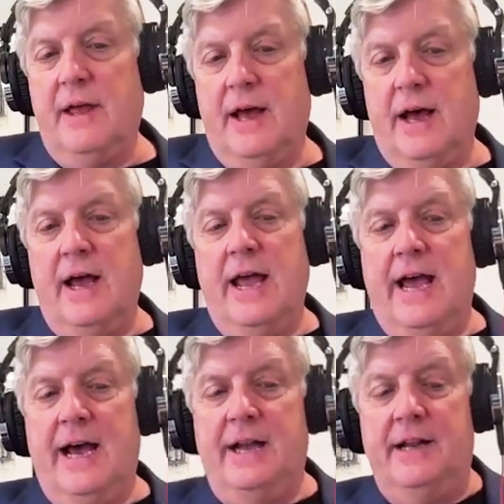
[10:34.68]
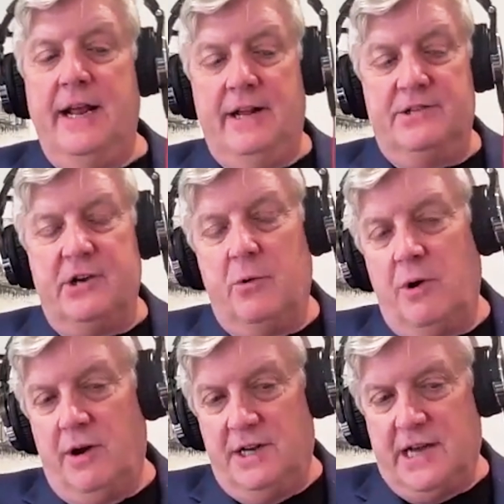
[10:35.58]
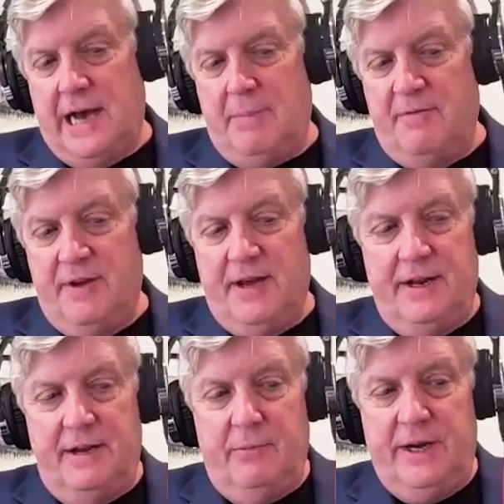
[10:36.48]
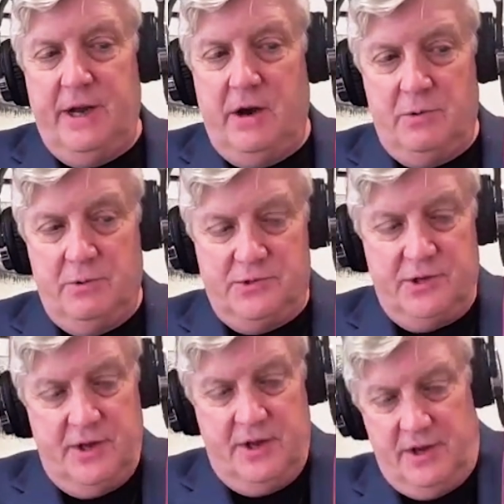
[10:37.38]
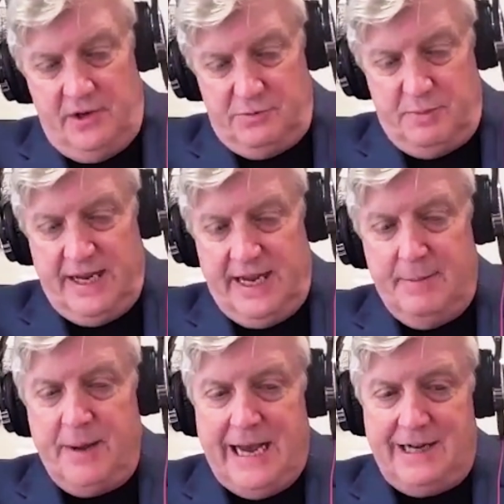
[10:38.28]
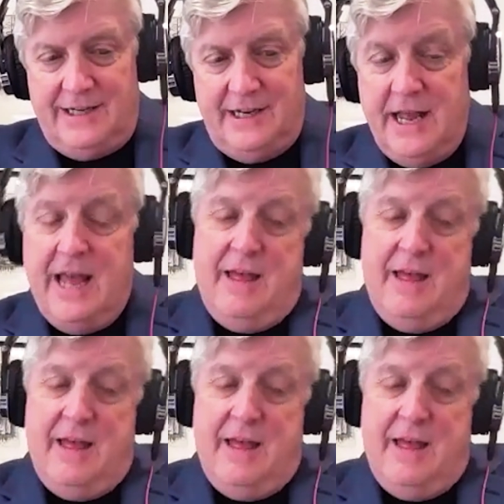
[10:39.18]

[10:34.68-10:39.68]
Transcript: and so we're on top of it, and we know who's being impacted.